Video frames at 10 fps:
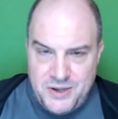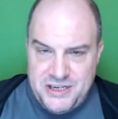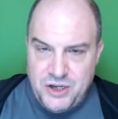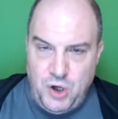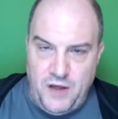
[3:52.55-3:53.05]
has
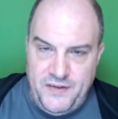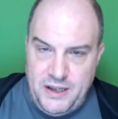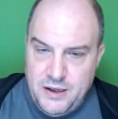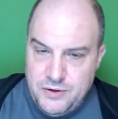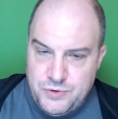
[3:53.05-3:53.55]
that
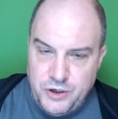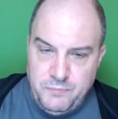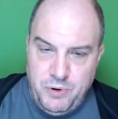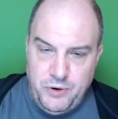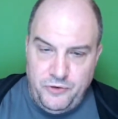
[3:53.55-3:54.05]
coffee sort of
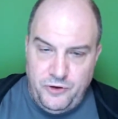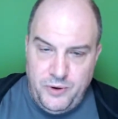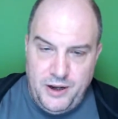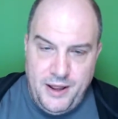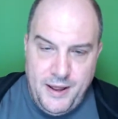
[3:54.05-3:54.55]
component
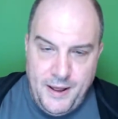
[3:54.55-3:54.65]
to it.